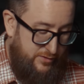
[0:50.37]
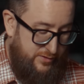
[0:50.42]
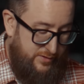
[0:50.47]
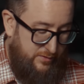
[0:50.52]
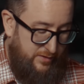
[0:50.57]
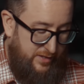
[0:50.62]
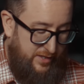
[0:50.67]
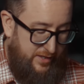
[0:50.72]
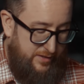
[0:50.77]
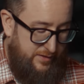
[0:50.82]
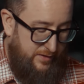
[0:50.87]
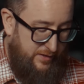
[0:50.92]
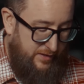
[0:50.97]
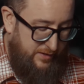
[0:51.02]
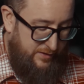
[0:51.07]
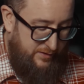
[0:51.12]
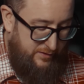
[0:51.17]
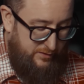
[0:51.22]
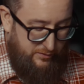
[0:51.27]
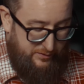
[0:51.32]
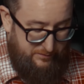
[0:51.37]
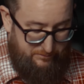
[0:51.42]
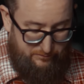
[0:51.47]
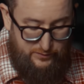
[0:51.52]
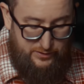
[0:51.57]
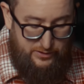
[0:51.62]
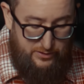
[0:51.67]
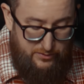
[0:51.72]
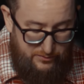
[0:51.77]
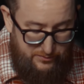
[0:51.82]
Just go ahead and you can
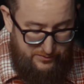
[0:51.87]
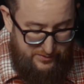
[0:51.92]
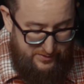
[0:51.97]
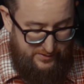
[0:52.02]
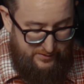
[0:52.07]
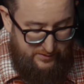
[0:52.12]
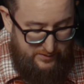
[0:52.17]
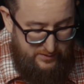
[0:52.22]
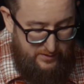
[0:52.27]
use,